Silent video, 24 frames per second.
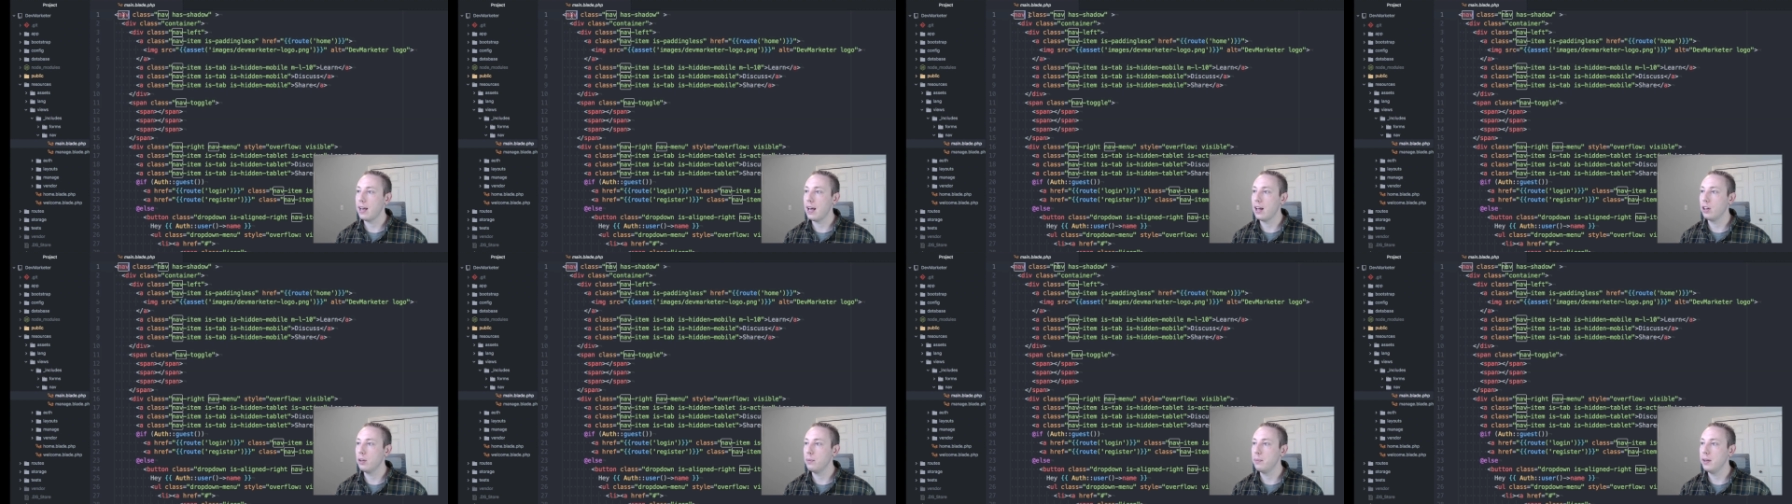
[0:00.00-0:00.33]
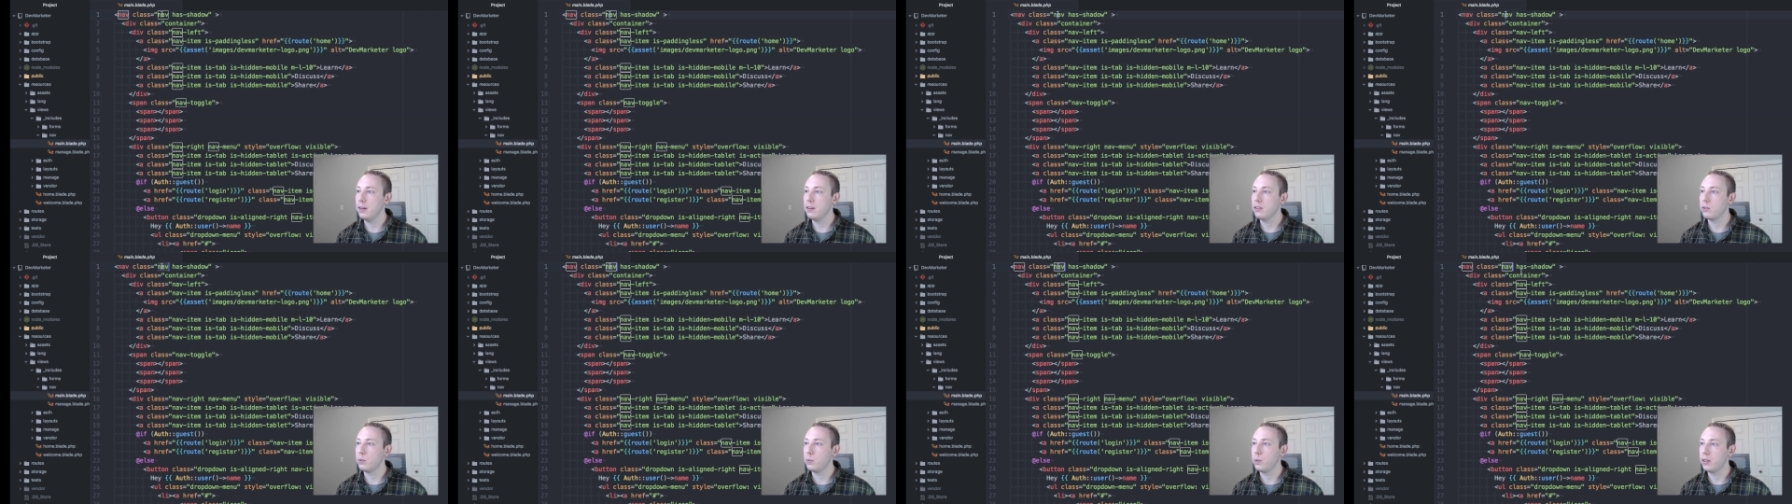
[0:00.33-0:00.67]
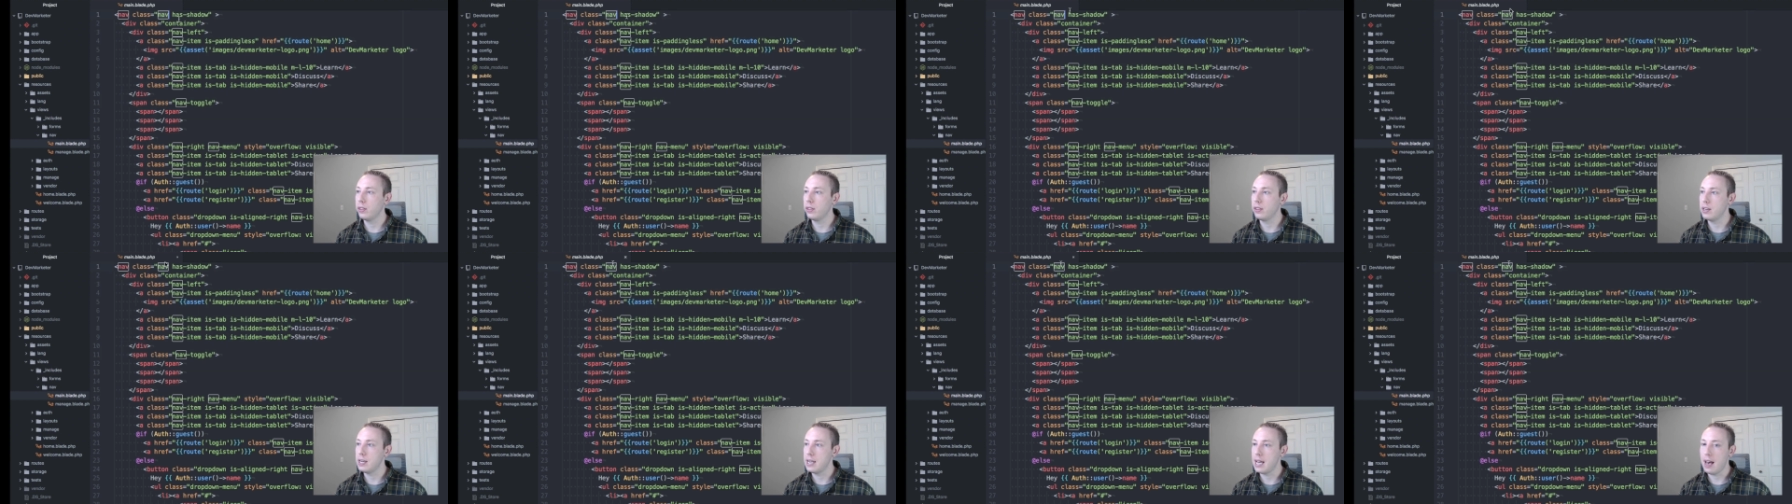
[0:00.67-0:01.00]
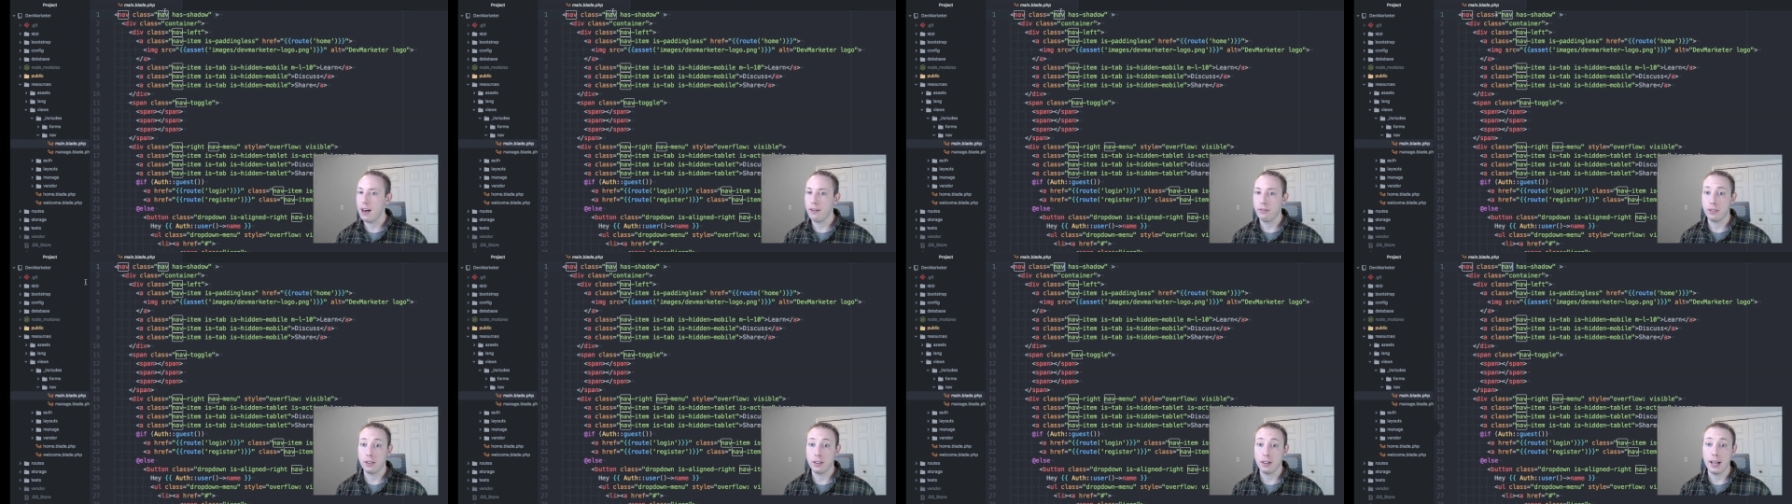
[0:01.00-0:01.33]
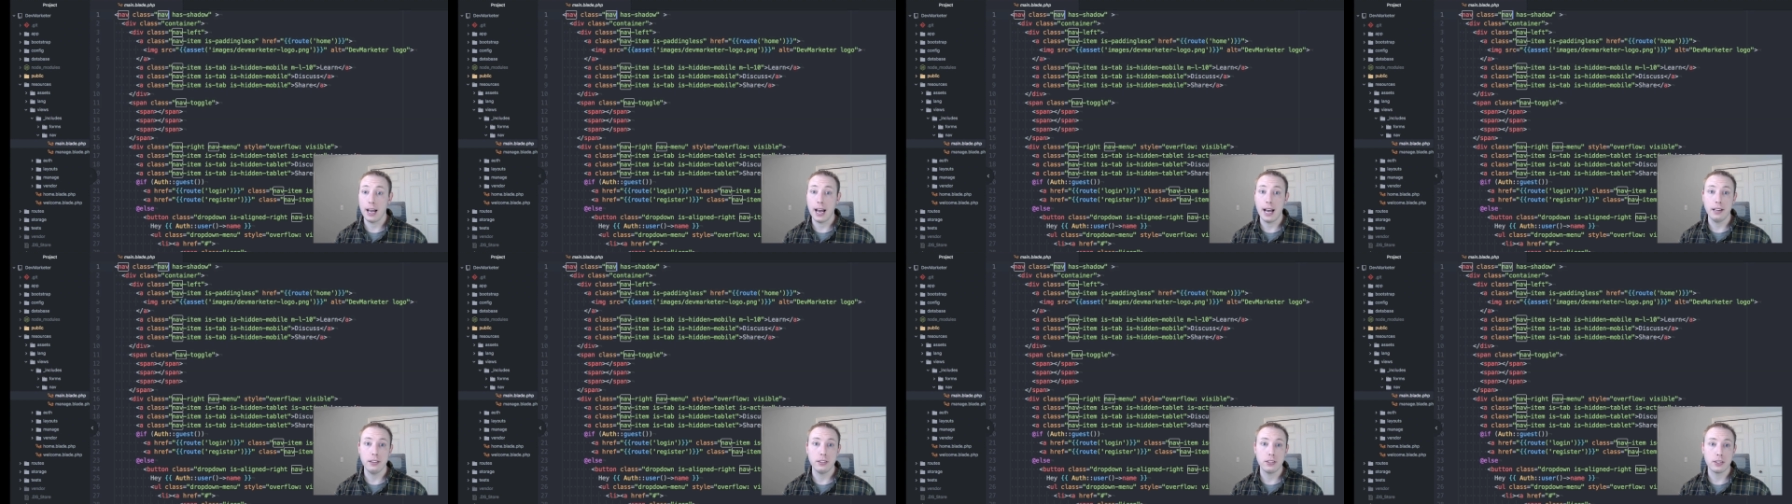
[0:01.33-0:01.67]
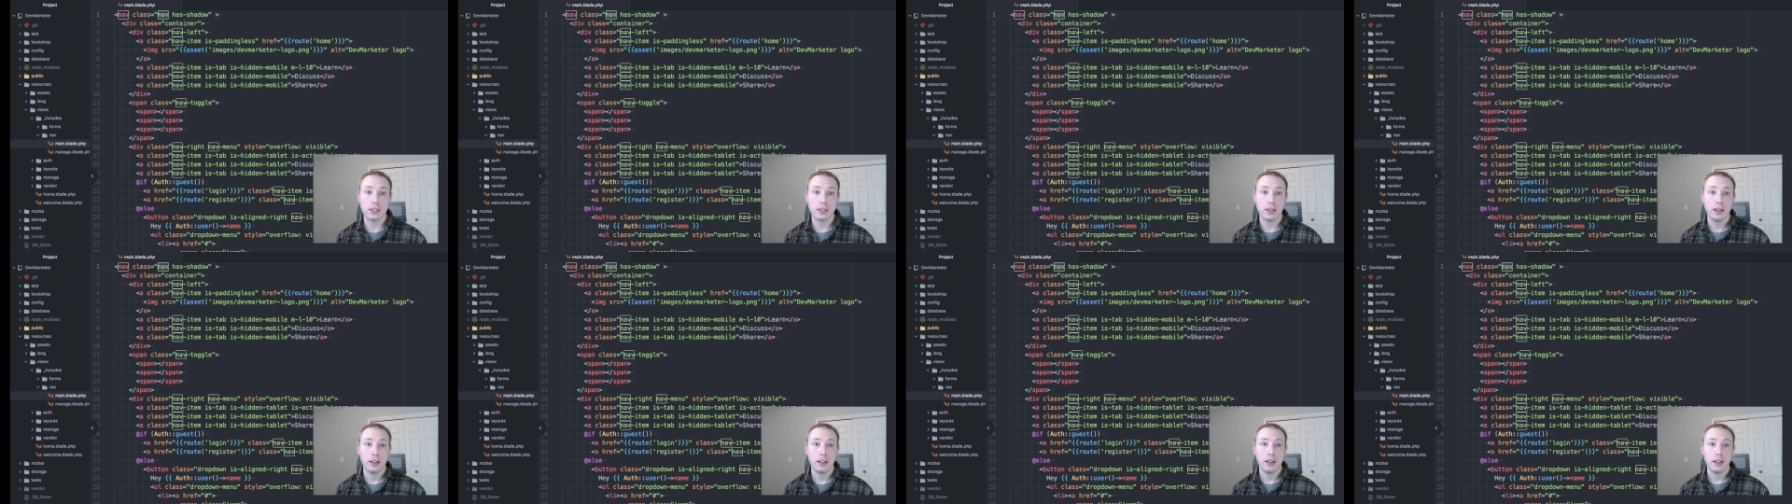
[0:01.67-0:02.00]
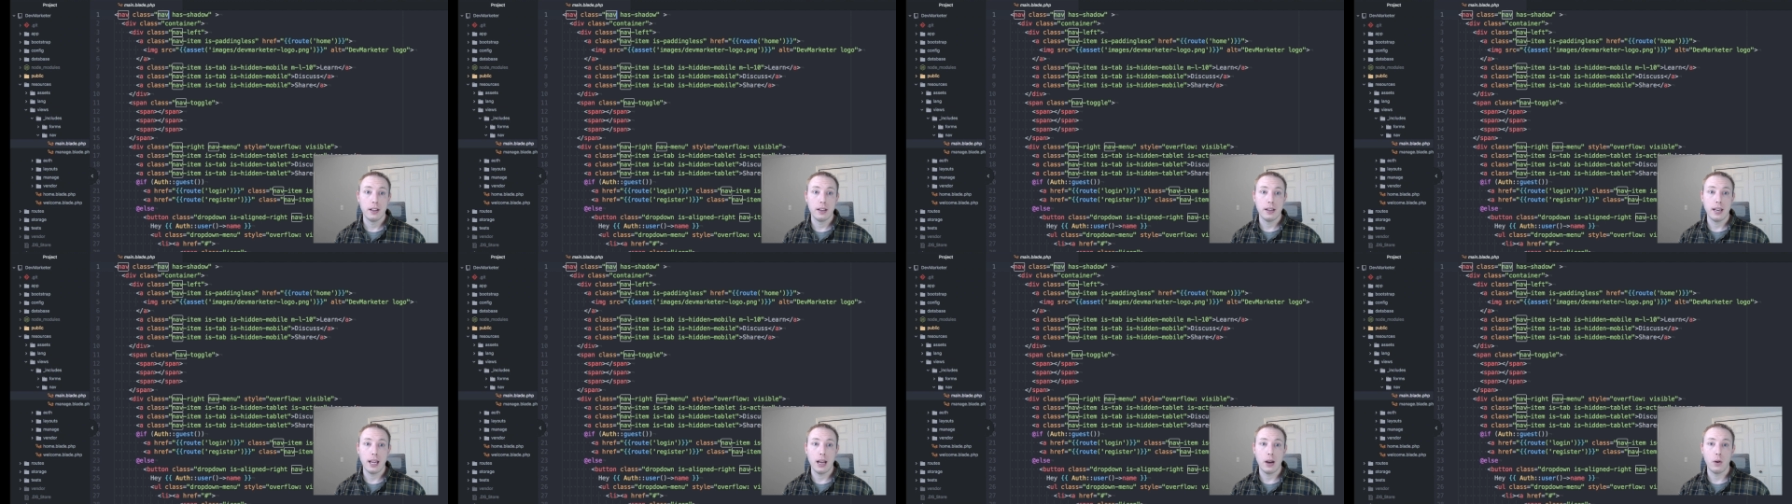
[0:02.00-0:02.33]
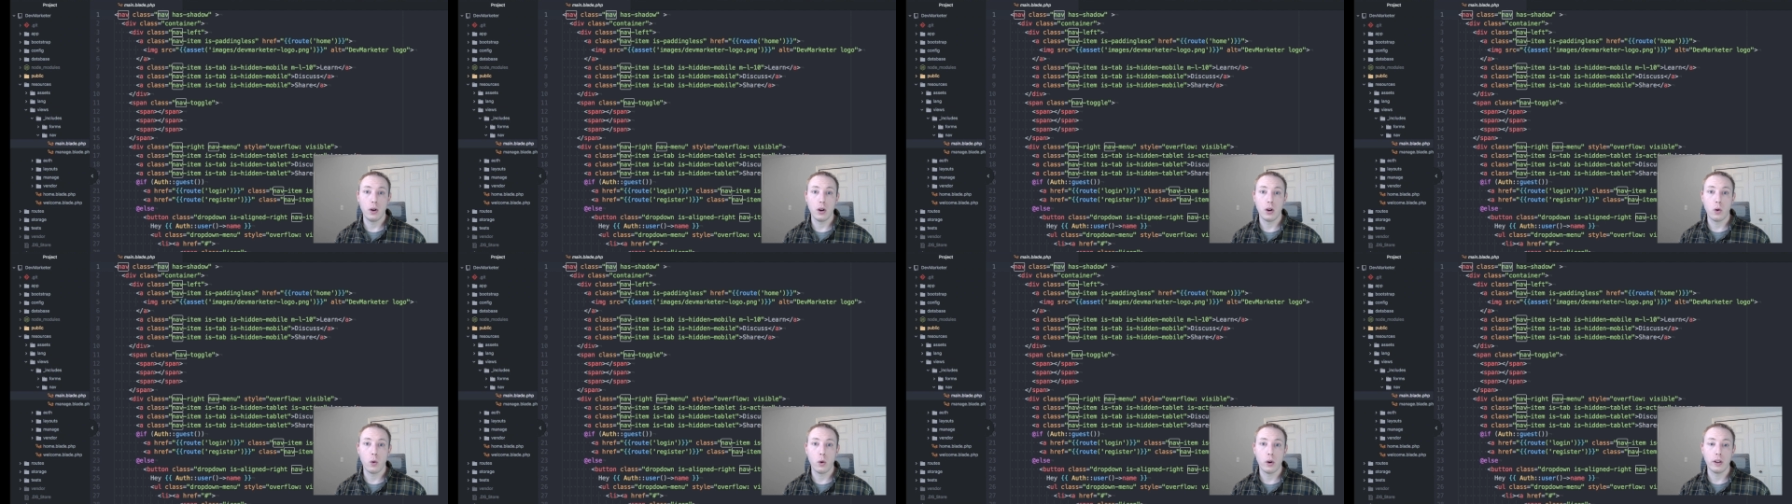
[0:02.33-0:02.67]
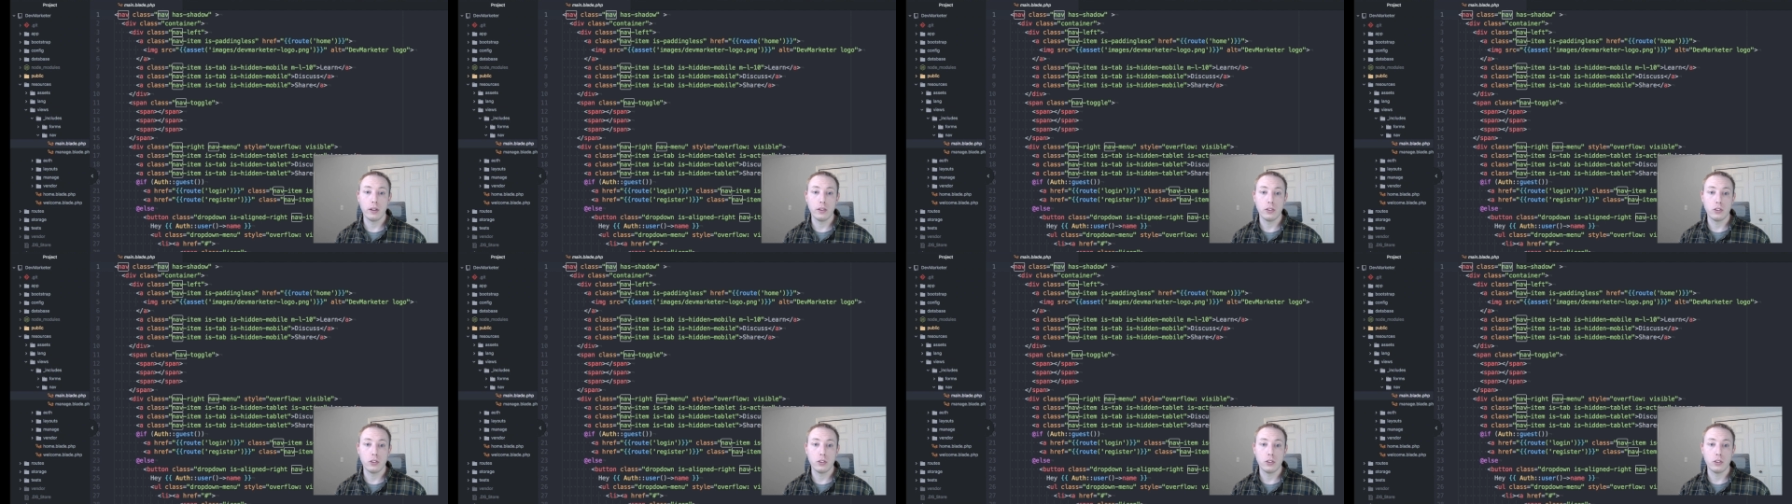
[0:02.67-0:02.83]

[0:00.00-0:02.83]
element with the nav class. Now, according